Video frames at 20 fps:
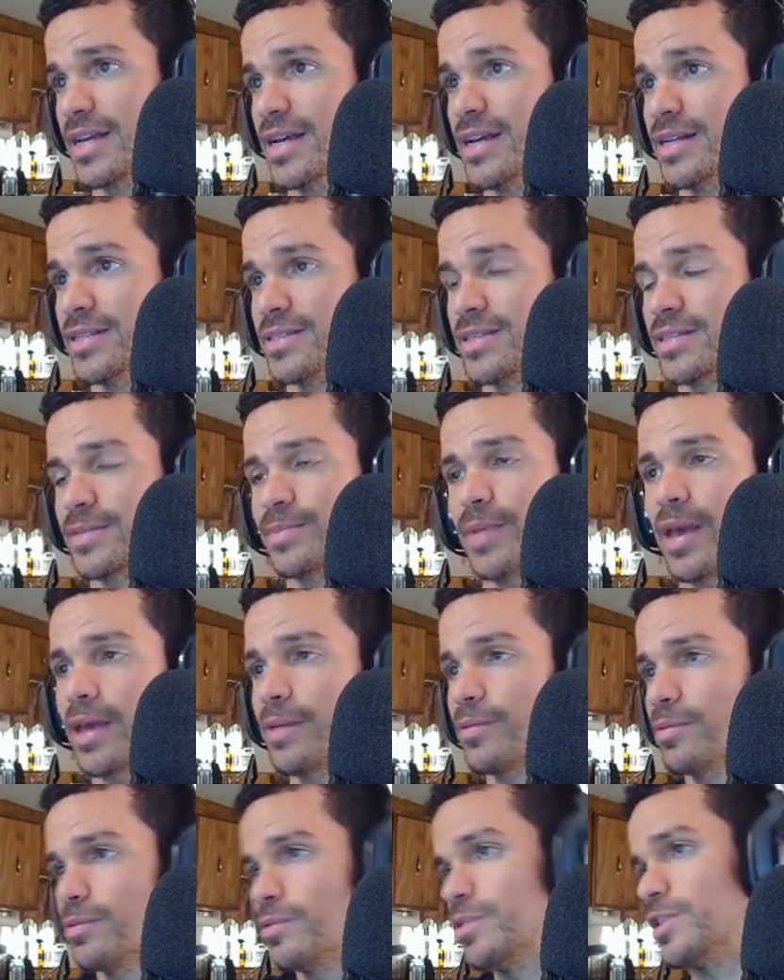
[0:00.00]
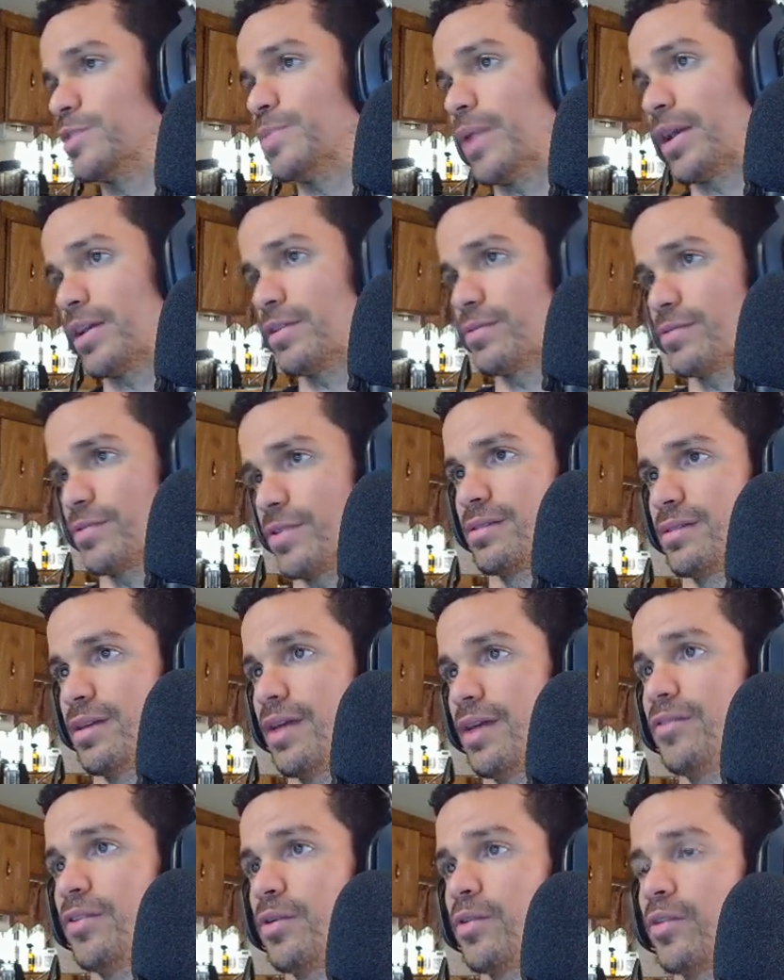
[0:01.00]
Just make respecking free.
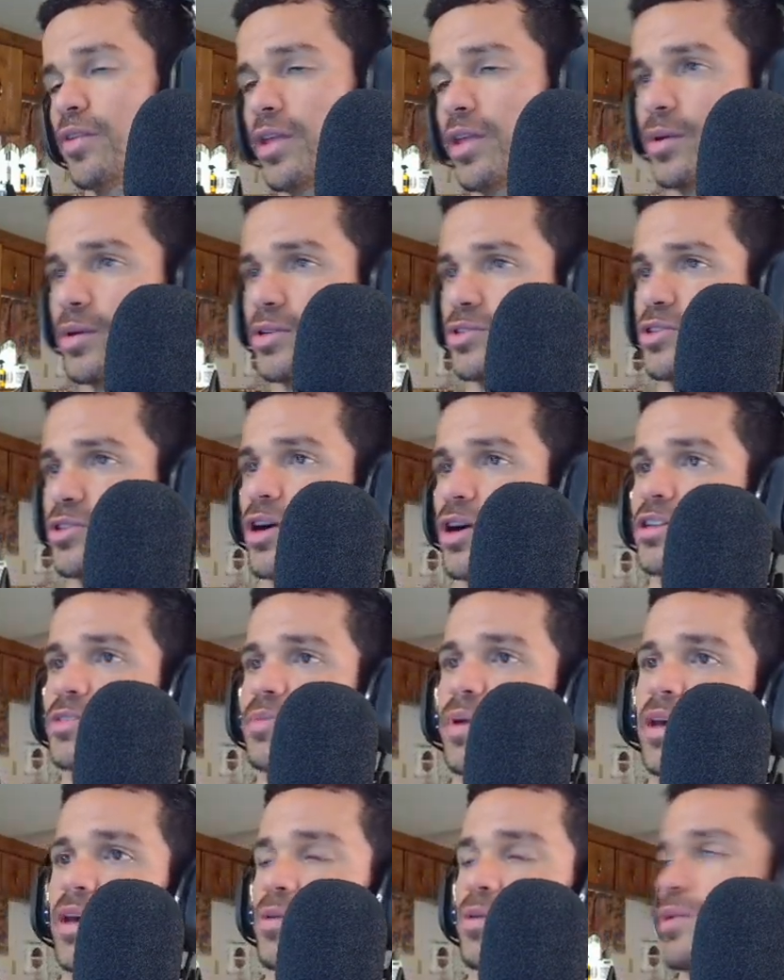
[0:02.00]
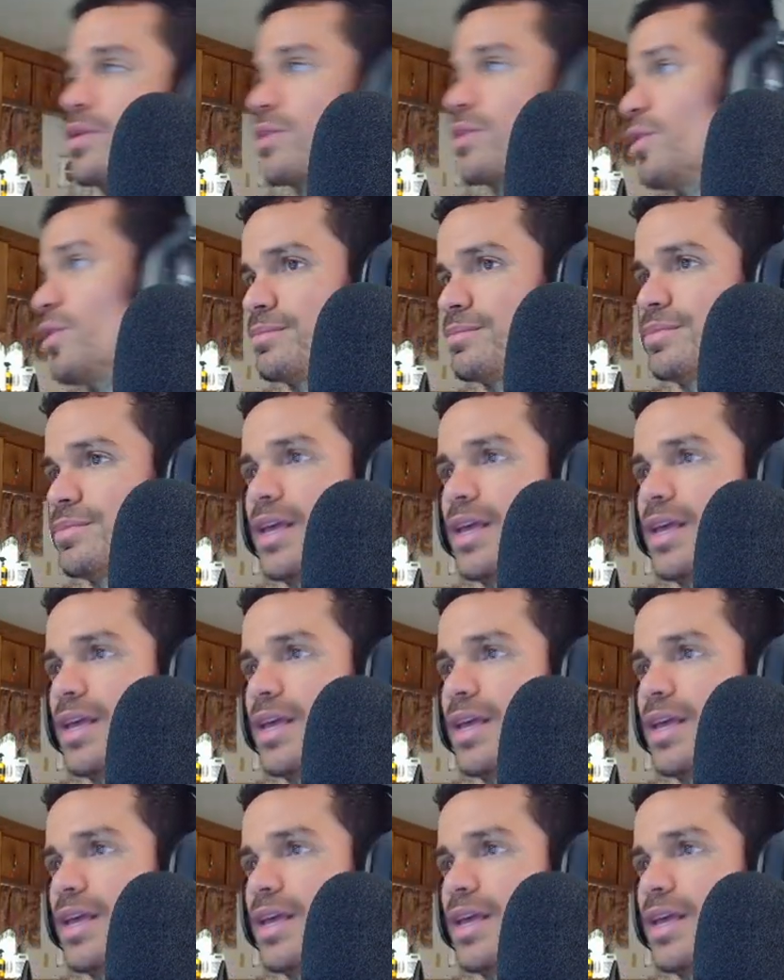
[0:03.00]
If you really want to charge, make it 1 gold.